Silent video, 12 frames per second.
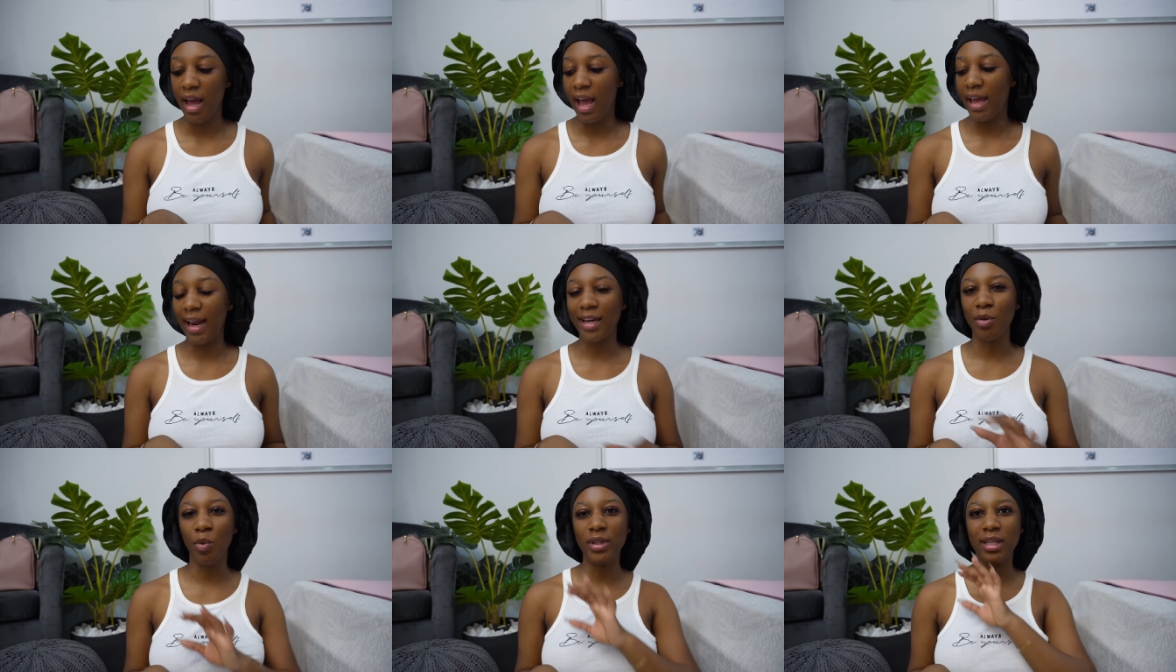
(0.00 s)
and i
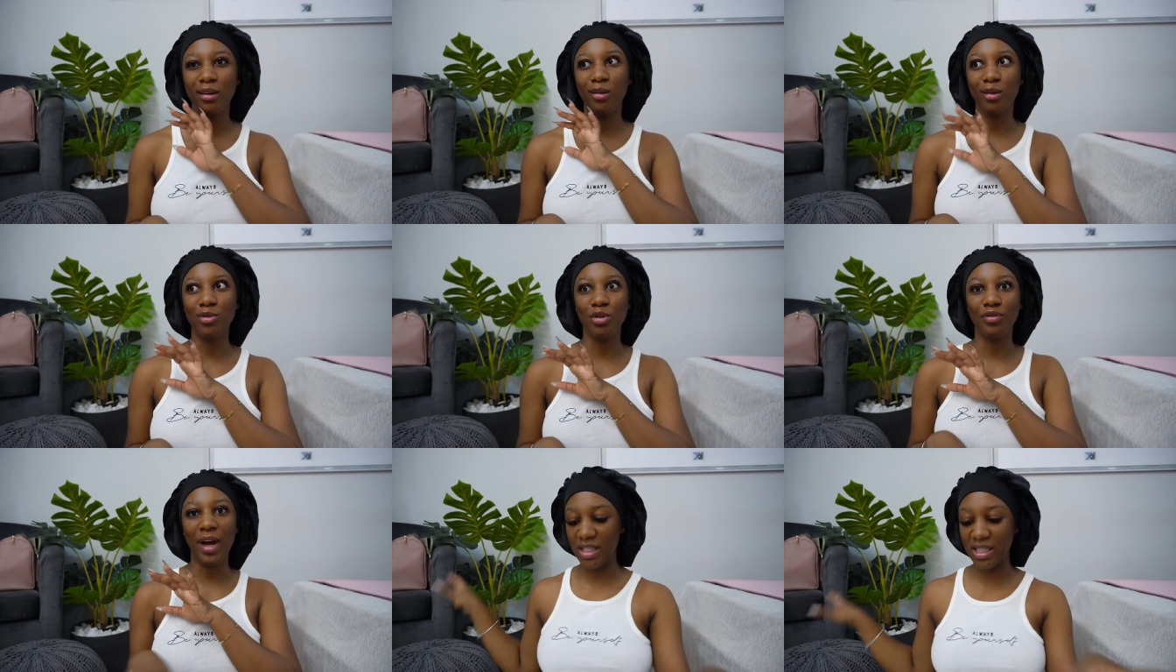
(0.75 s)
didn't want a lot
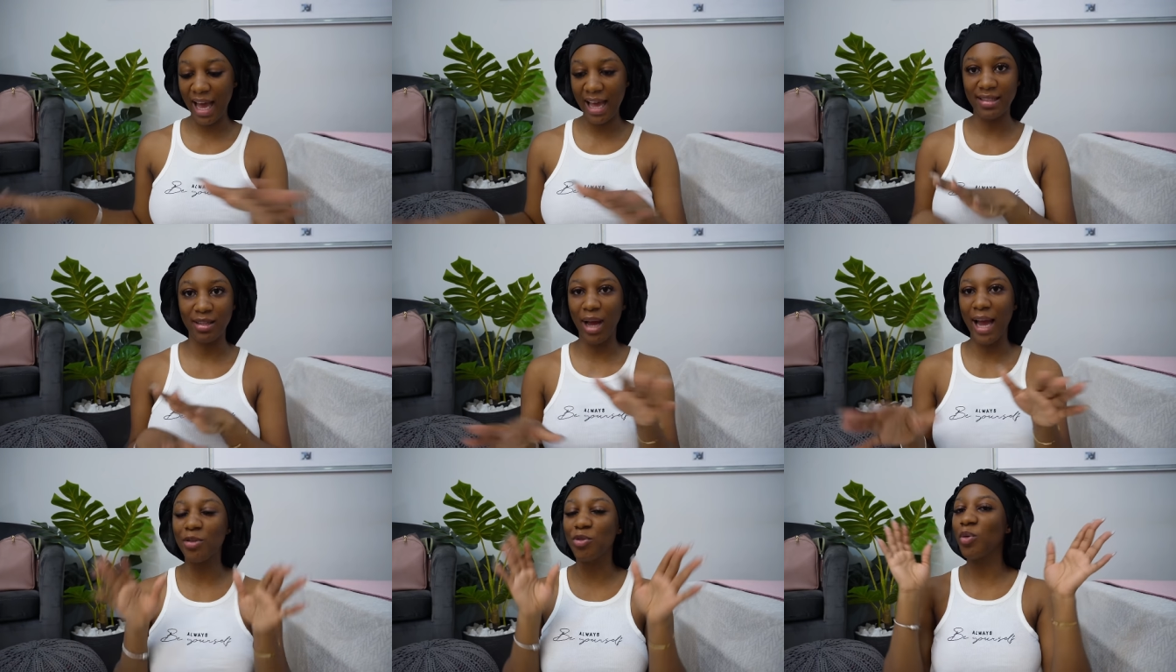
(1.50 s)
of designs and
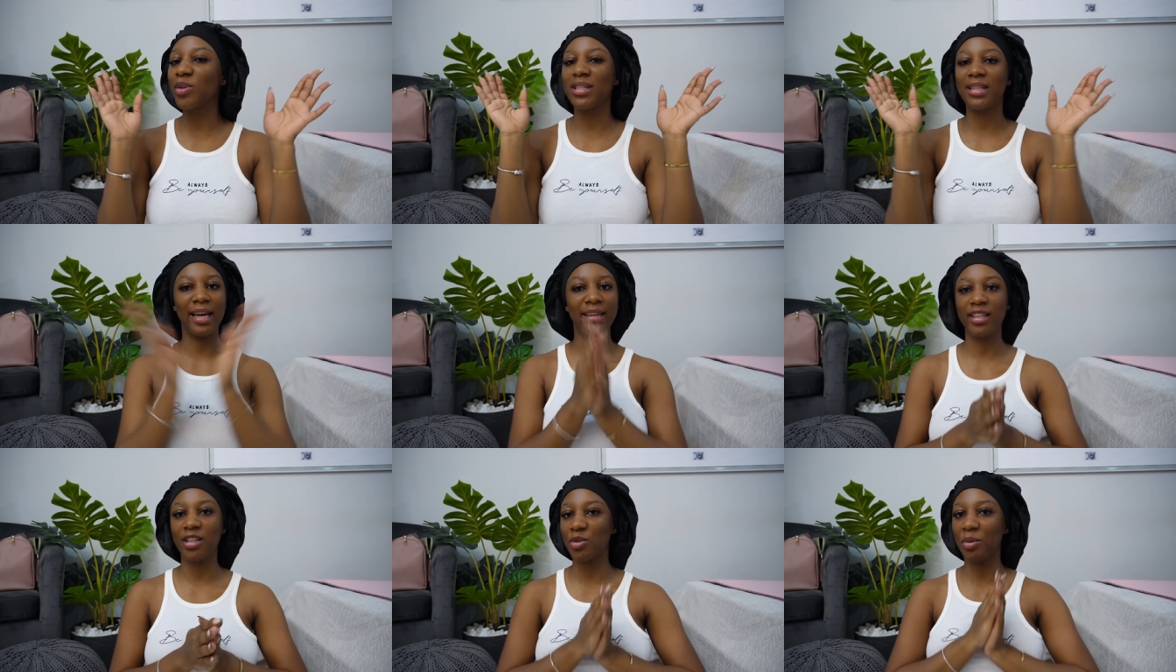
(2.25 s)
i don't like
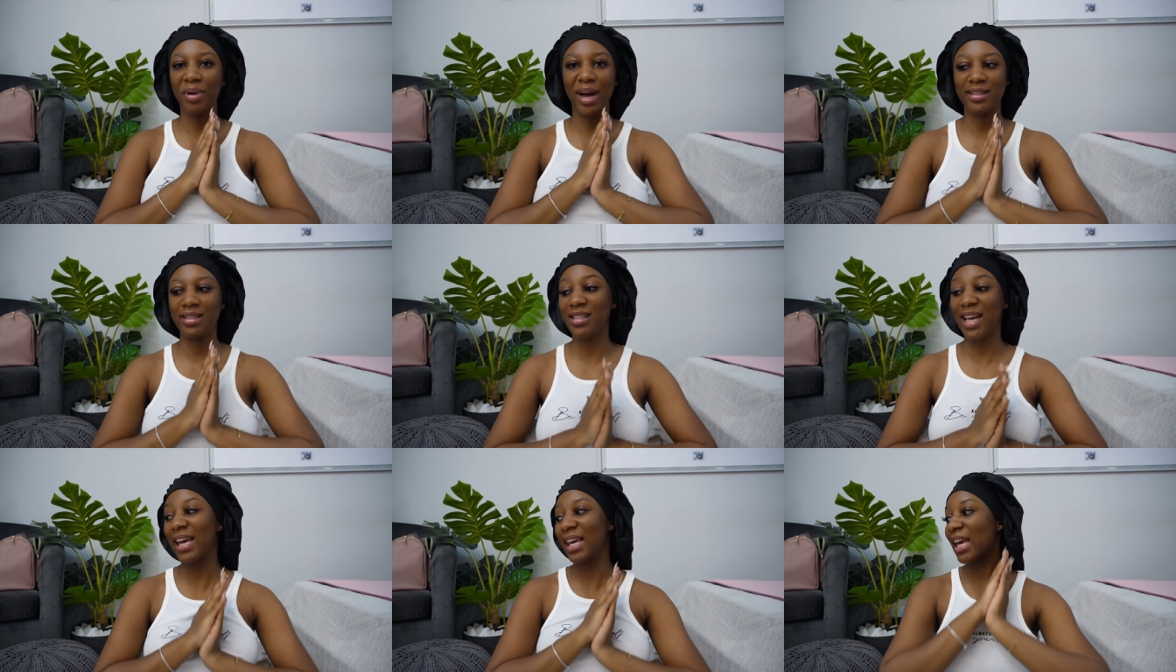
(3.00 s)
things with patterns
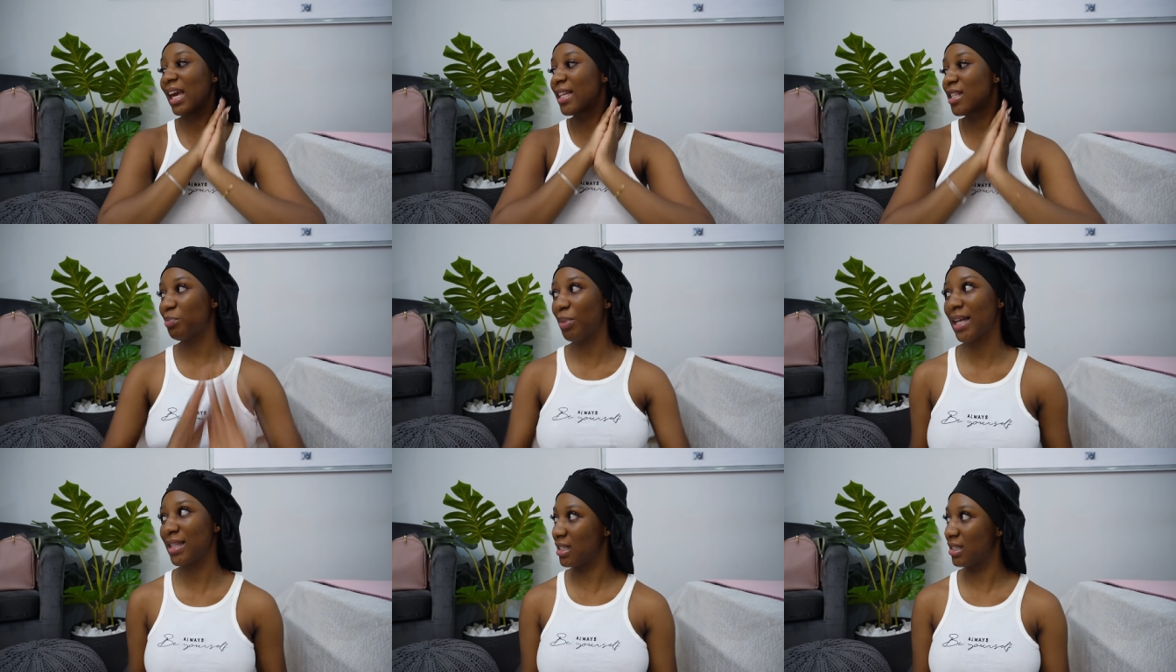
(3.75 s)
i hate
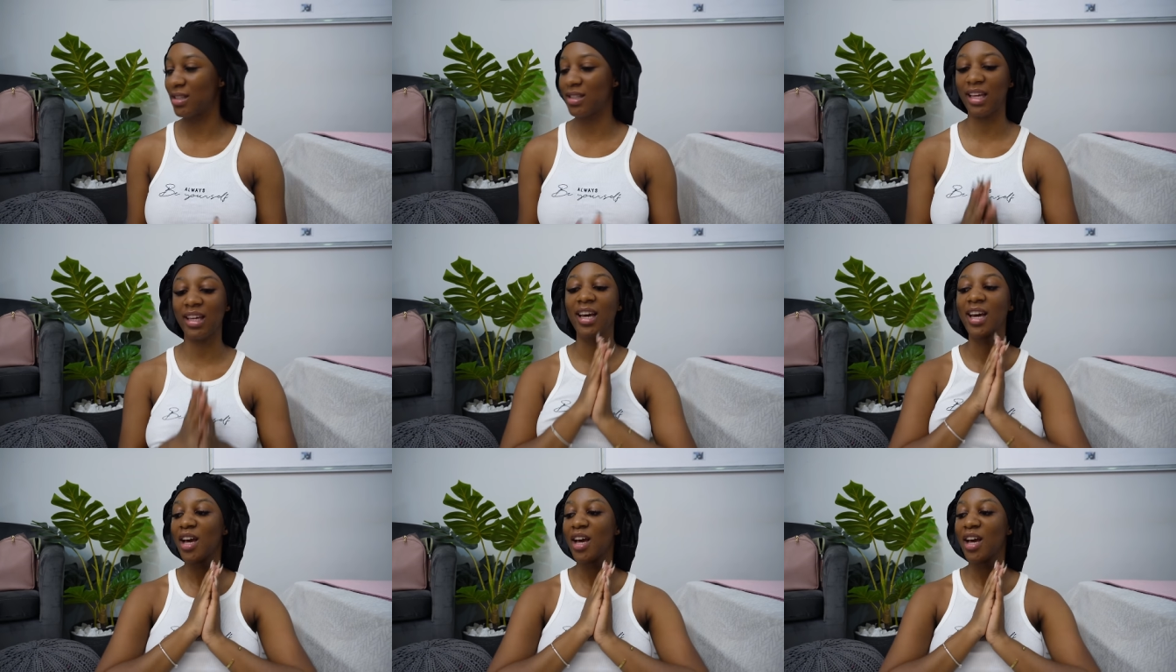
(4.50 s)
patterns like